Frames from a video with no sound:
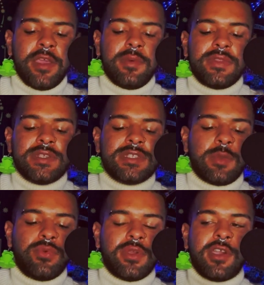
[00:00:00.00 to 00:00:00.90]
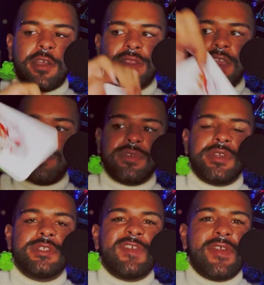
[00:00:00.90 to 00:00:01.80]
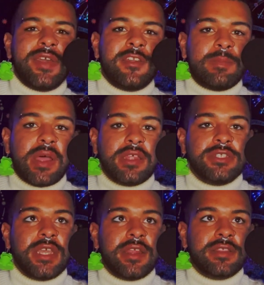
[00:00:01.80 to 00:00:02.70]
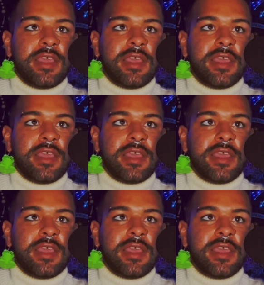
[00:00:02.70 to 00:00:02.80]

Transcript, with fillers: with this emperor card the emperor is very unapologetic